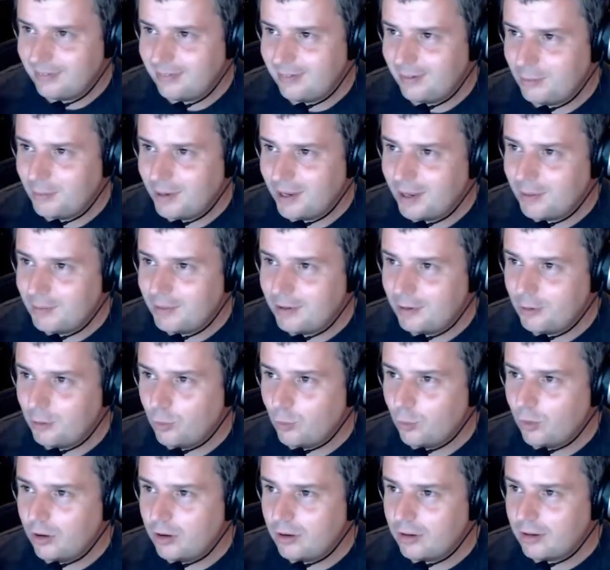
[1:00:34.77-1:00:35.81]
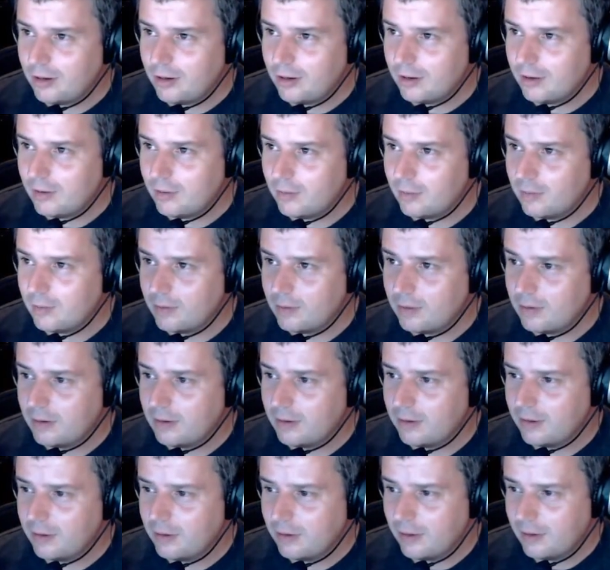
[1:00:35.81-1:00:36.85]
making me do work now.
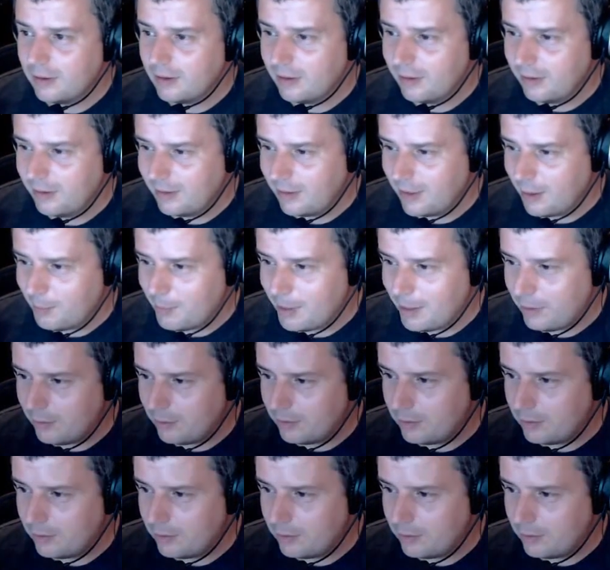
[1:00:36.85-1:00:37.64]
I'm out.